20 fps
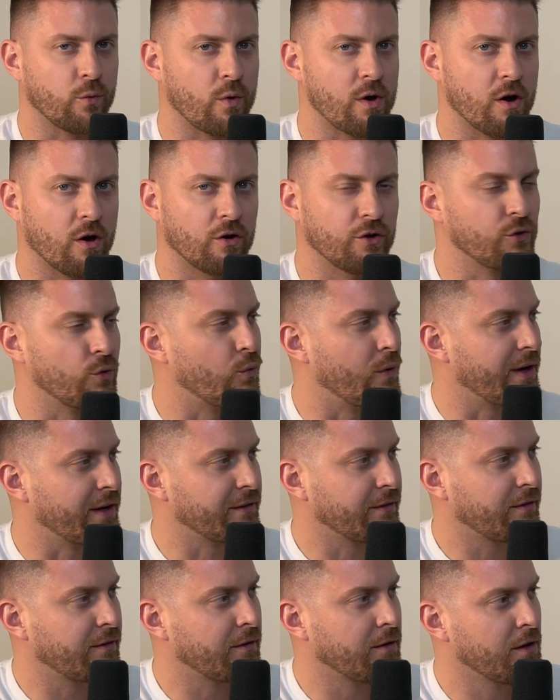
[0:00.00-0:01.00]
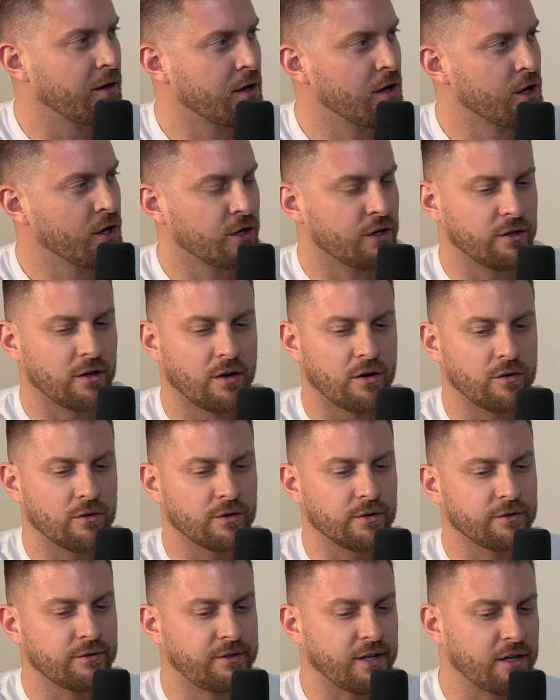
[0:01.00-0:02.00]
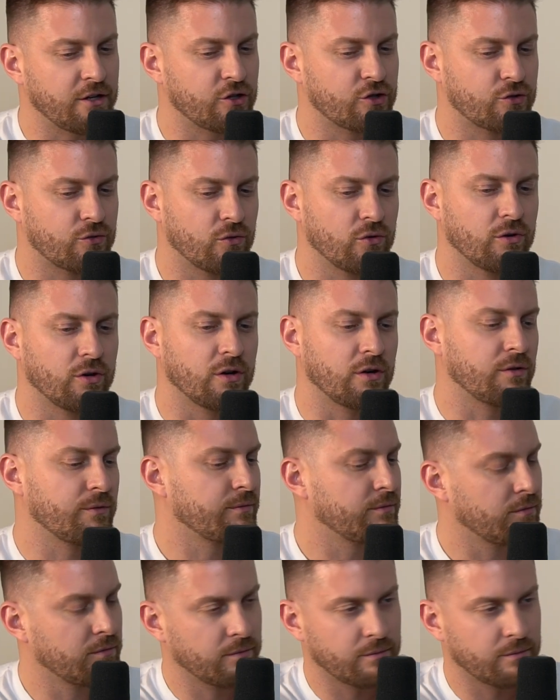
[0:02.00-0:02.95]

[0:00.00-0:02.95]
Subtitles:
we are on the wings. Dennis Schroeder,